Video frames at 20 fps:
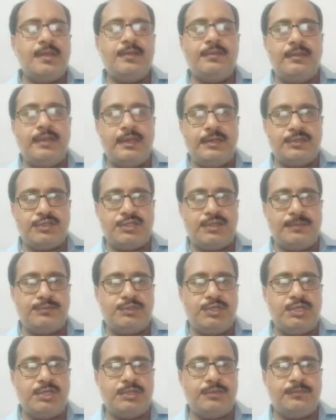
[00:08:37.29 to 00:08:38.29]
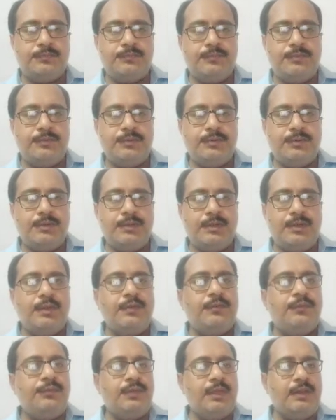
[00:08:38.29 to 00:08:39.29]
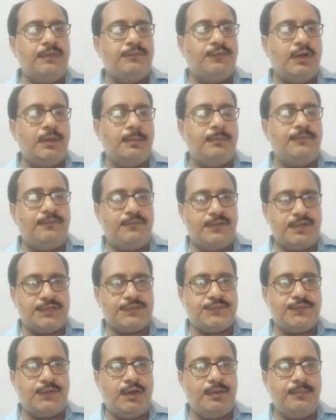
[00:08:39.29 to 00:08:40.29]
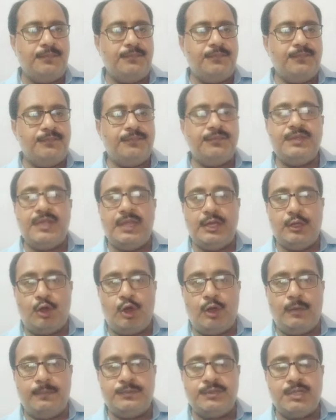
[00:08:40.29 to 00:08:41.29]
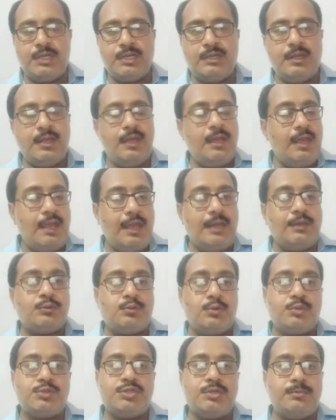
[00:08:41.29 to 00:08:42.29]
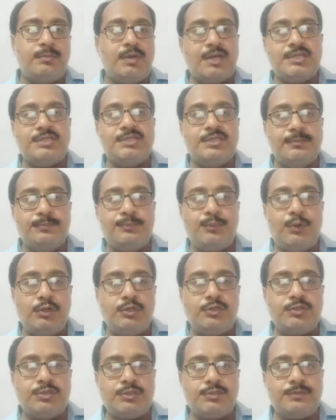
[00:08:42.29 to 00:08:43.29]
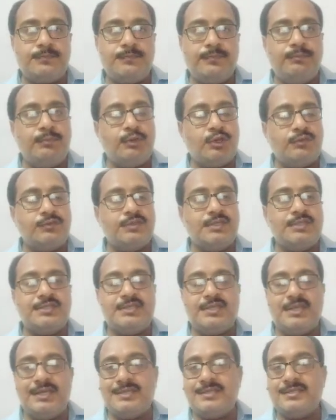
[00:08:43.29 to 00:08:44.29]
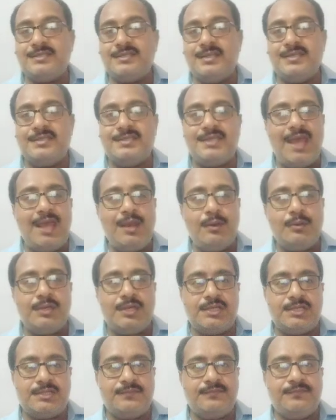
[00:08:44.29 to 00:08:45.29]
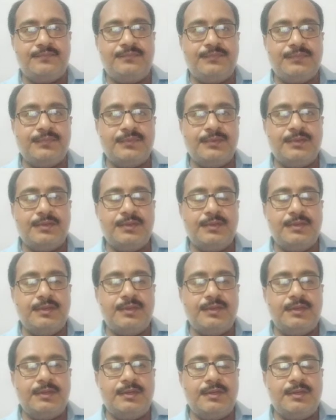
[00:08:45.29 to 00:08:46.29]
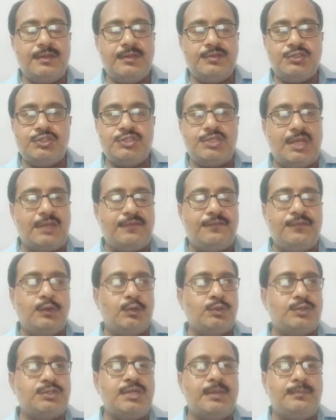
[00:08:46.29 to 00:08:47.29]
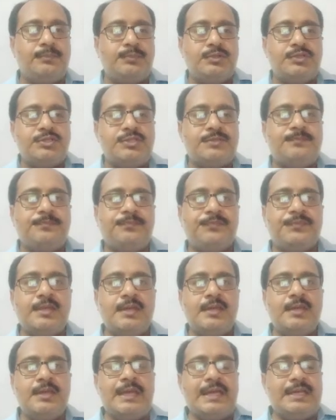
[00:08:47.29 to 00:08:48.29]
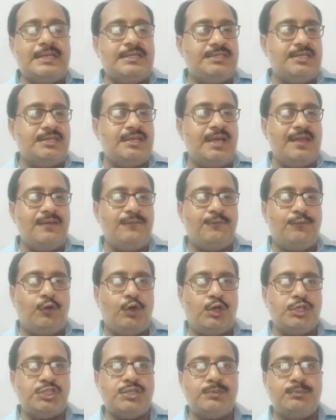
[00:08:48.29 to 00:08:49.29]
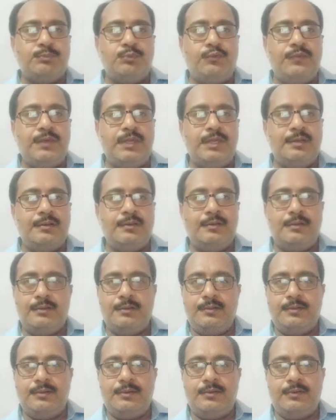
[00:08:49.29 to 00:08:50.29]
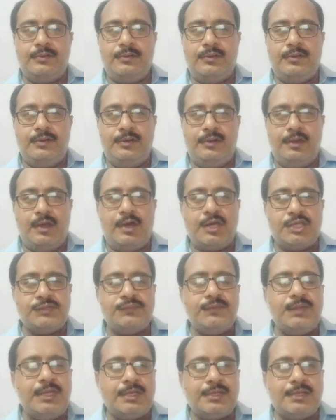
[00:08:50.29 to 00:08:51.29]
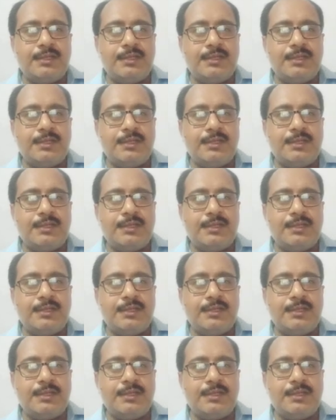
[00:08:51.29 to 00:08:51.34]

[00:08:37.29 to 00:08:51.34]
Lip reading: then subject, then verb, first form, then object, and question mark is important because it is interrogative. Check few examples. Did I watch a movie last week?